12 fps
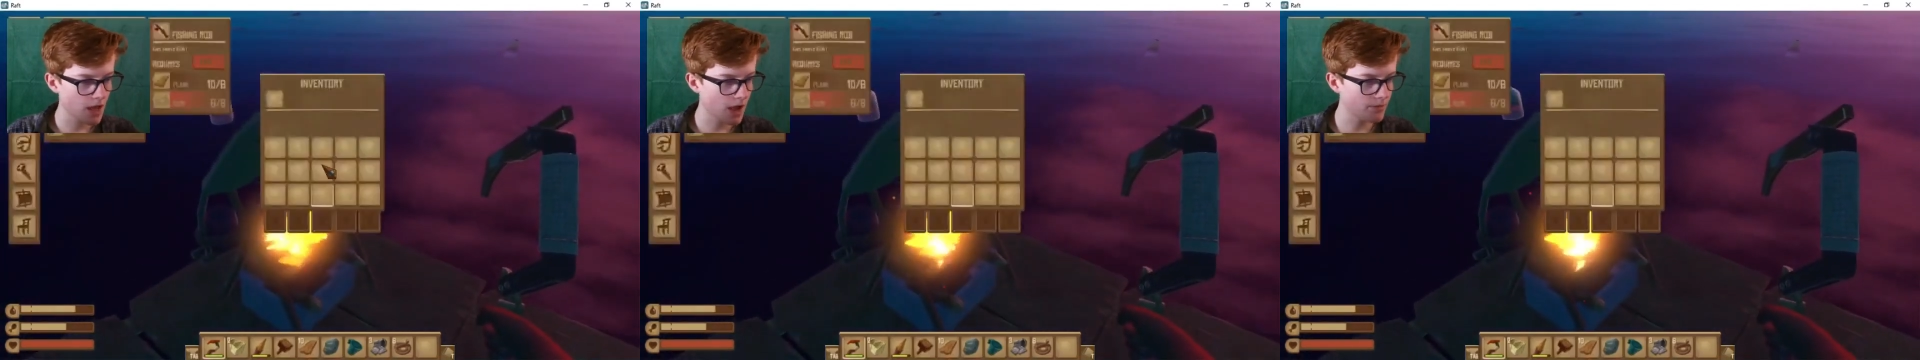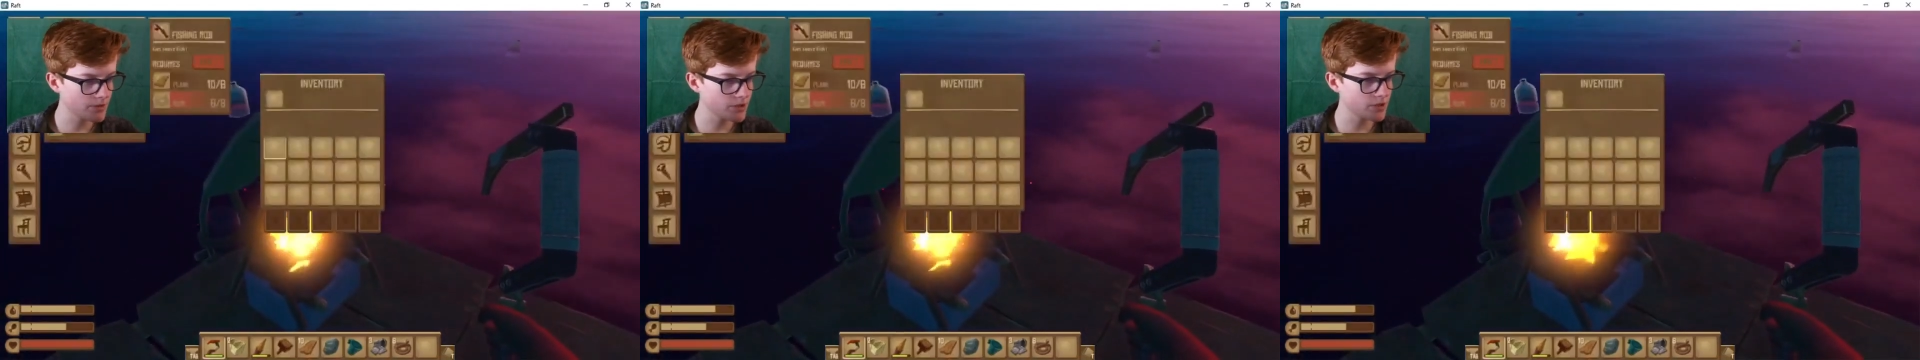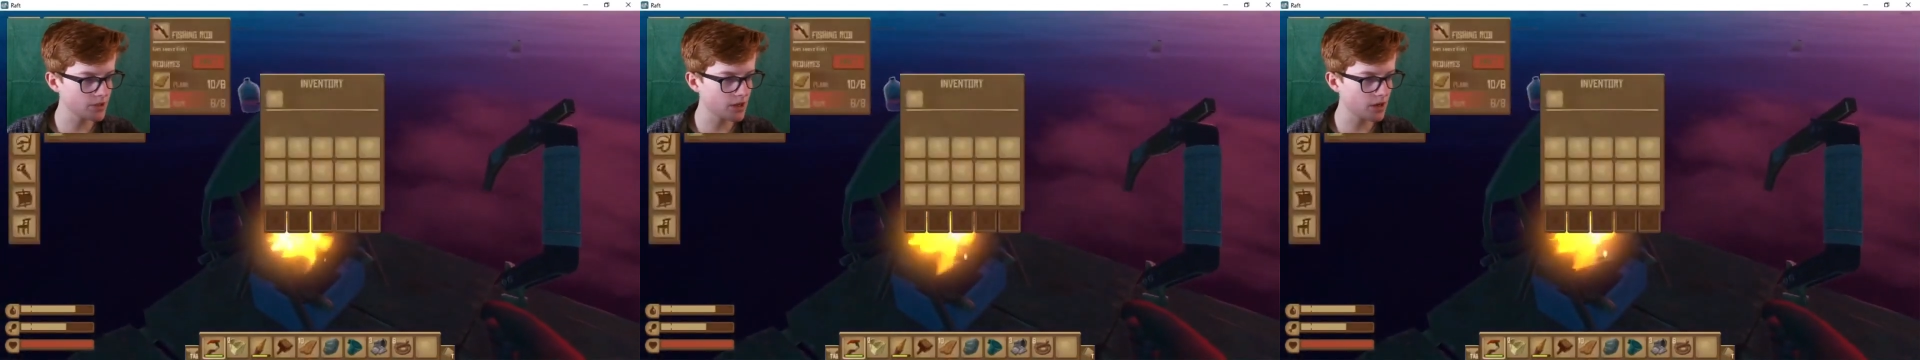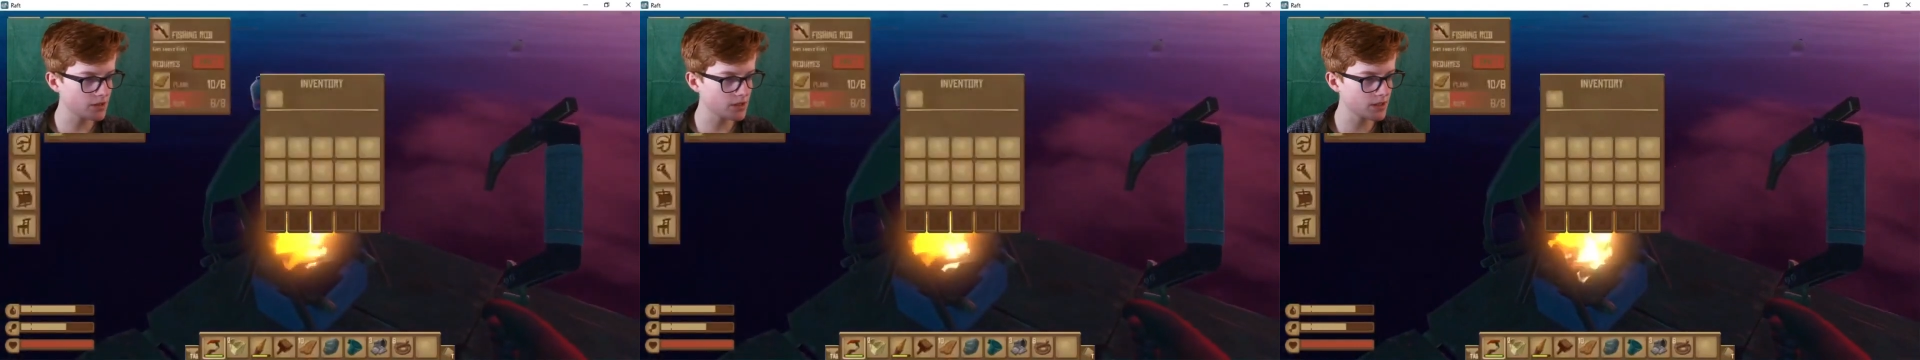How much does it
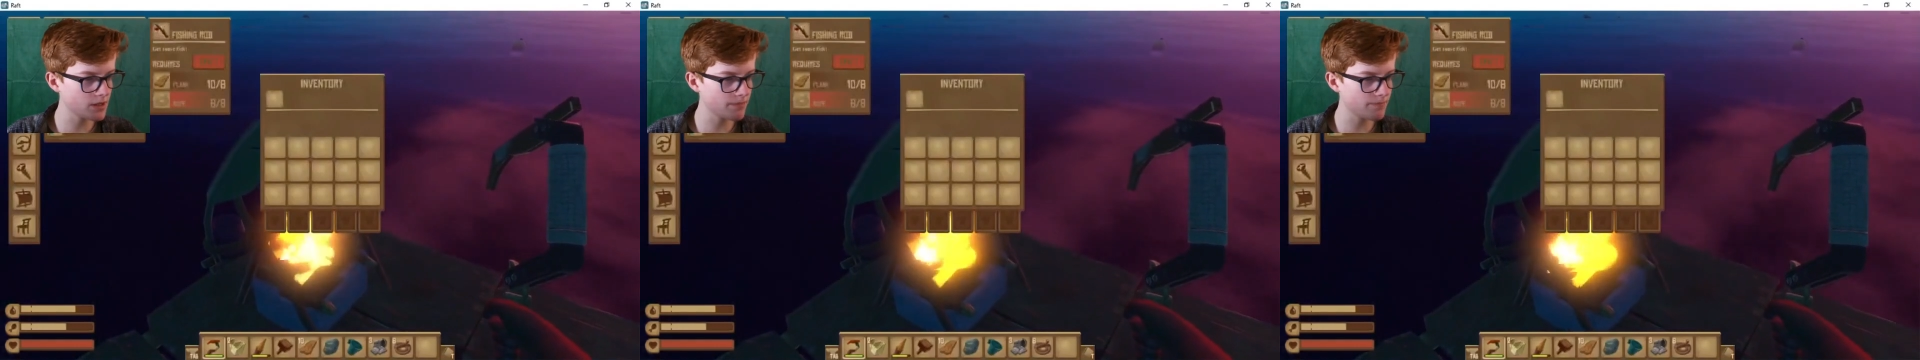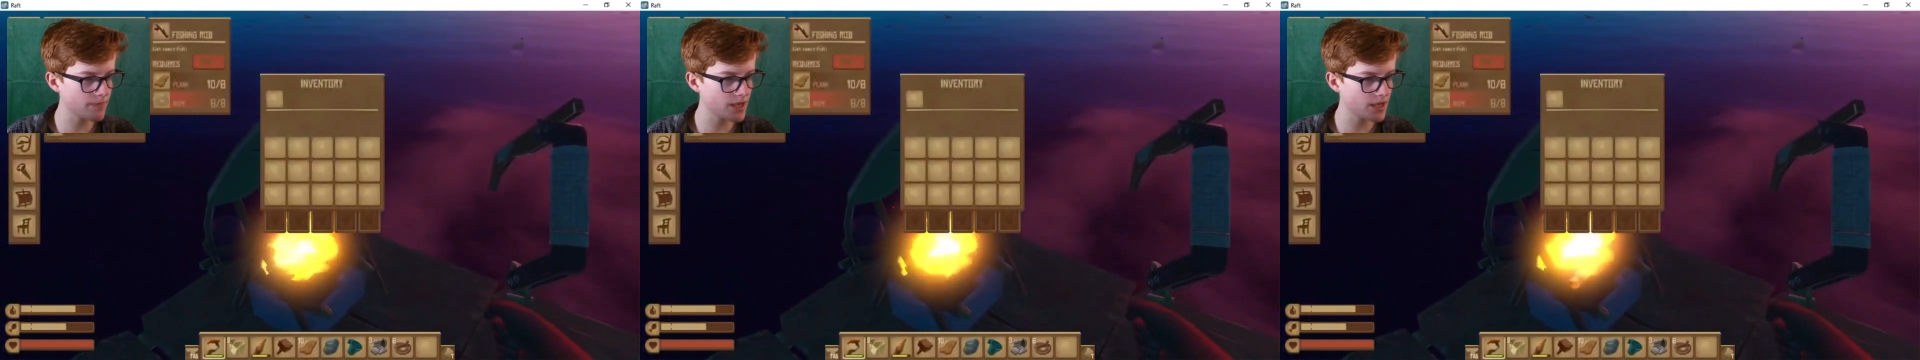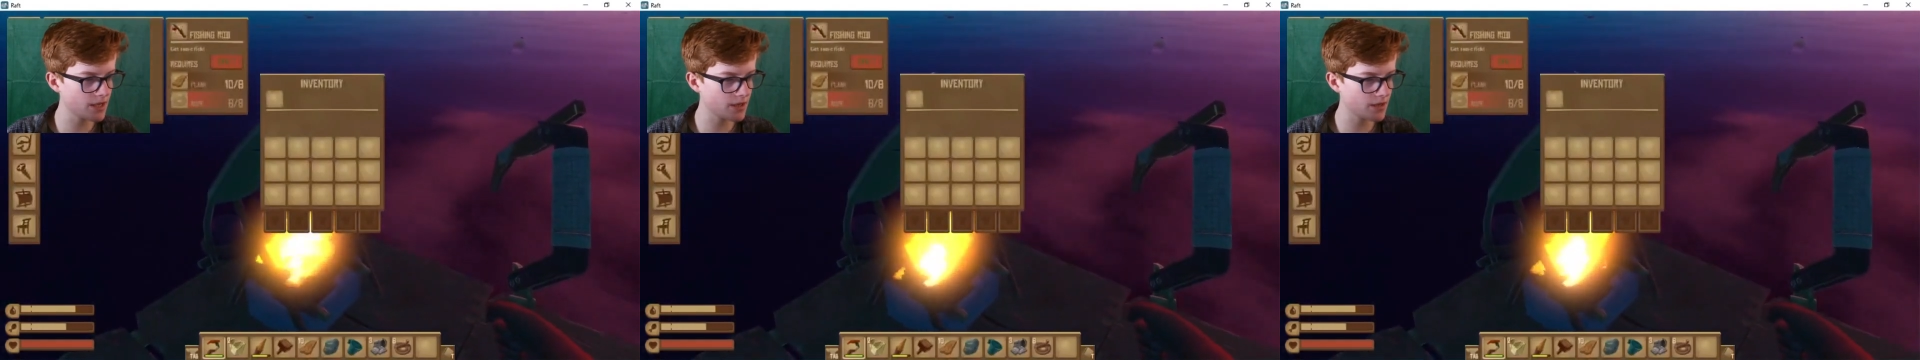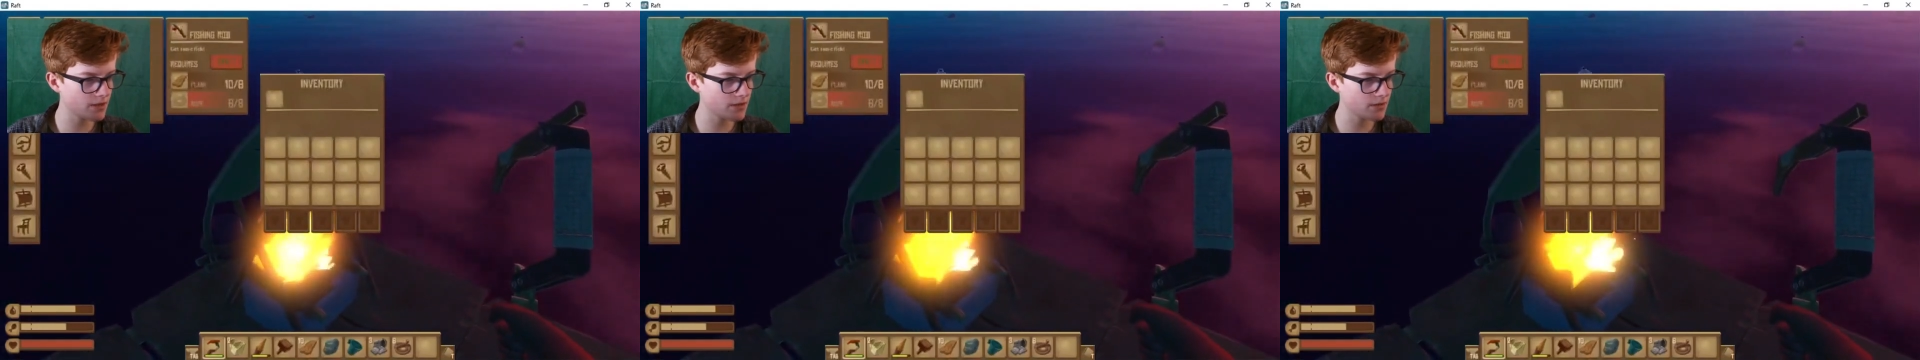cost to make
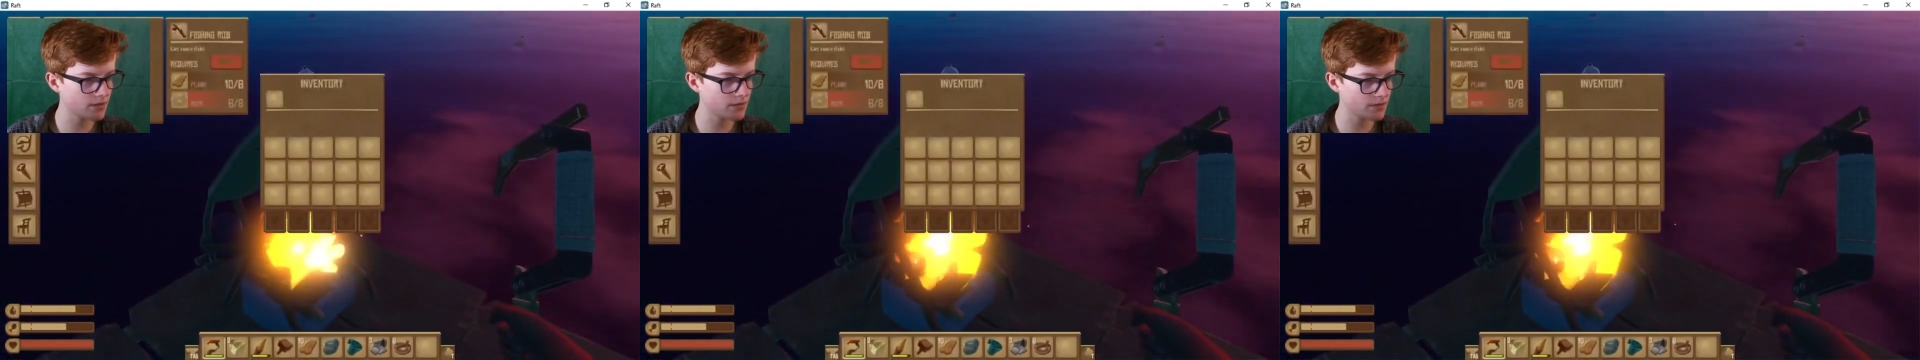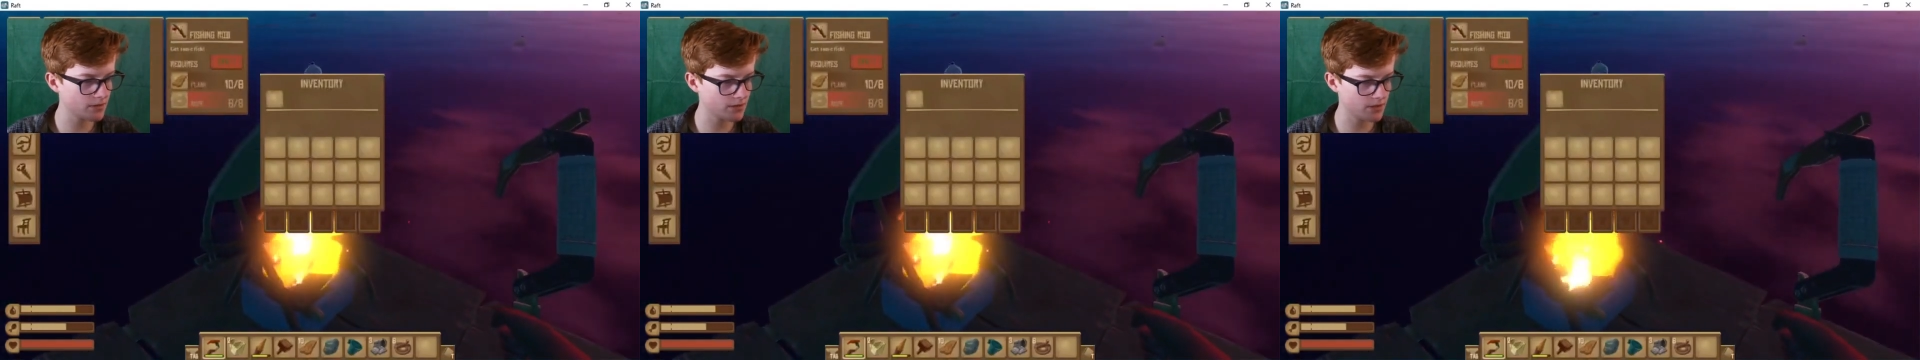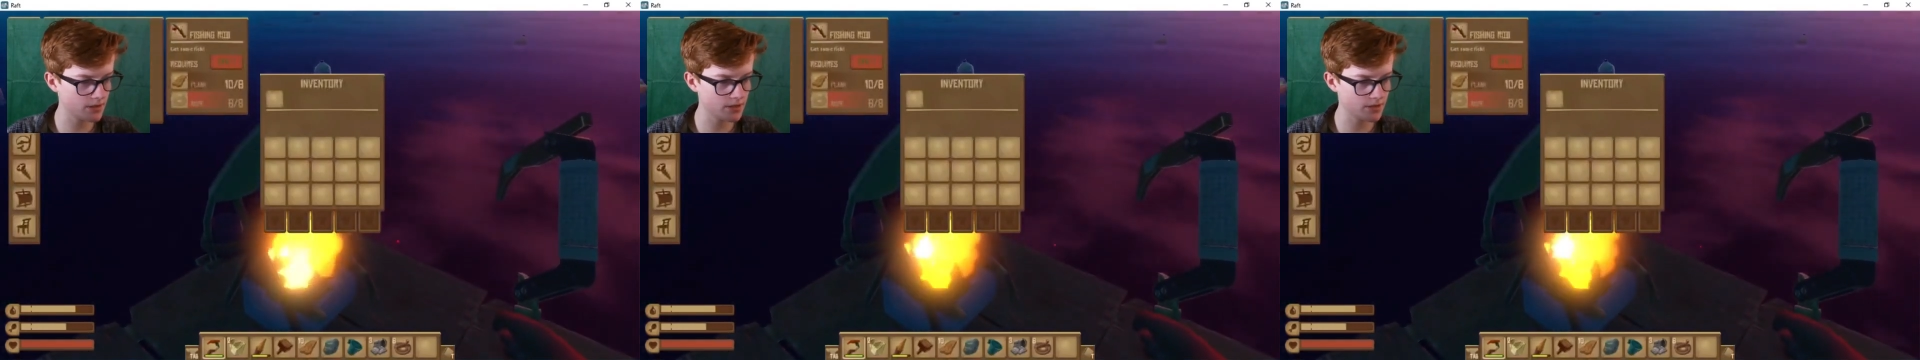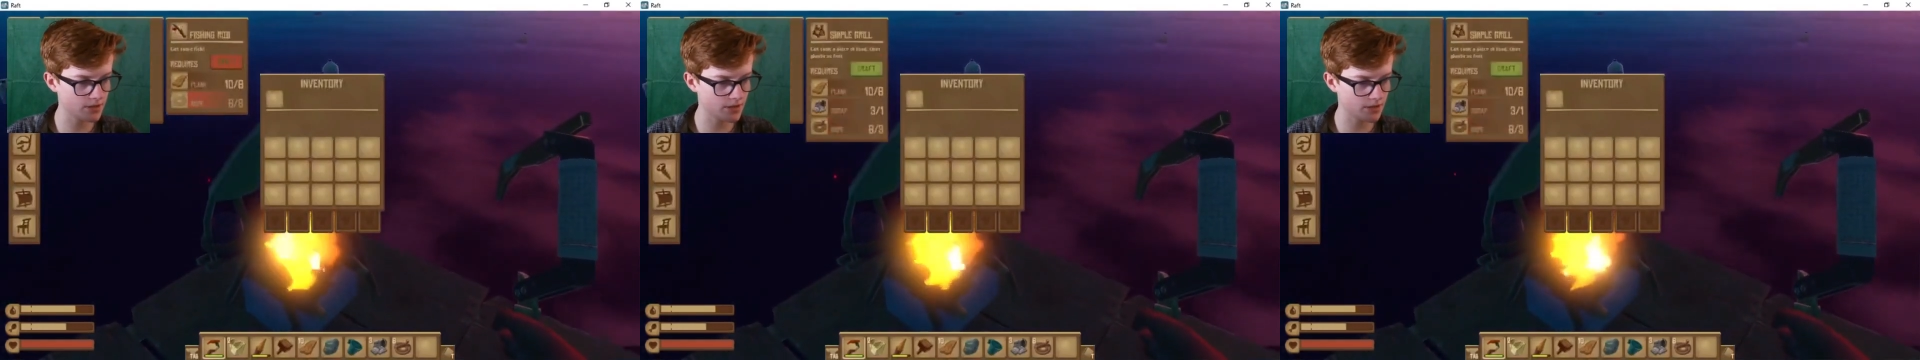
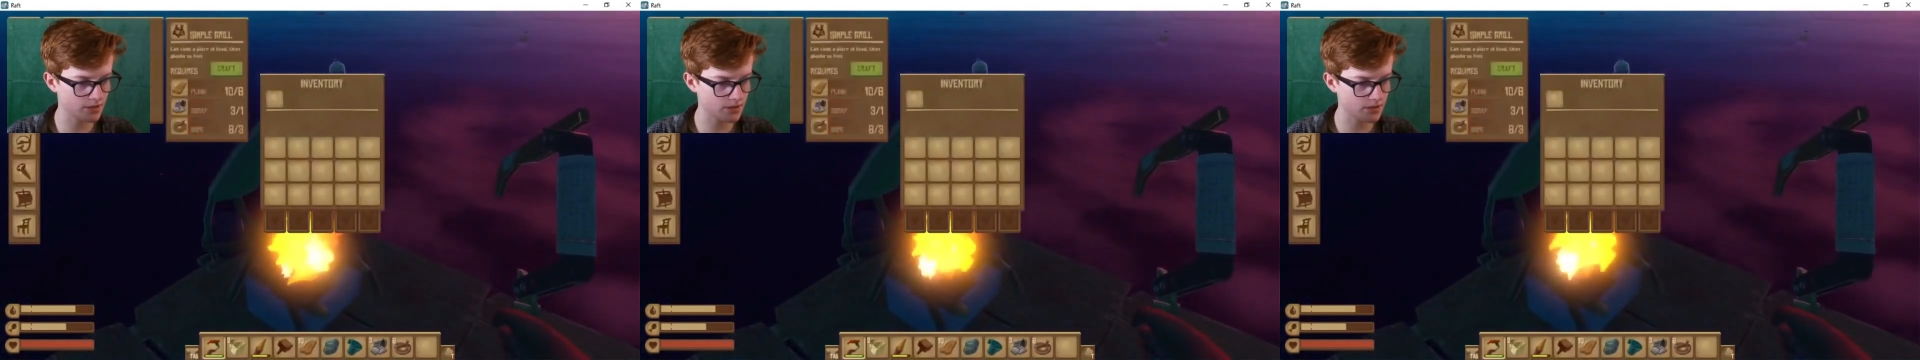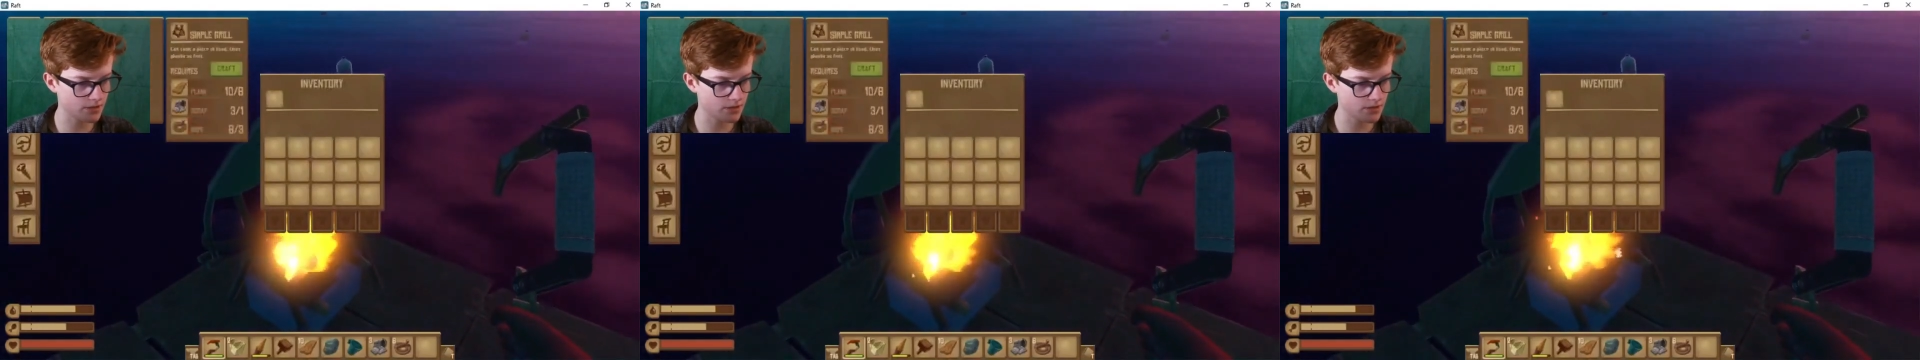these things?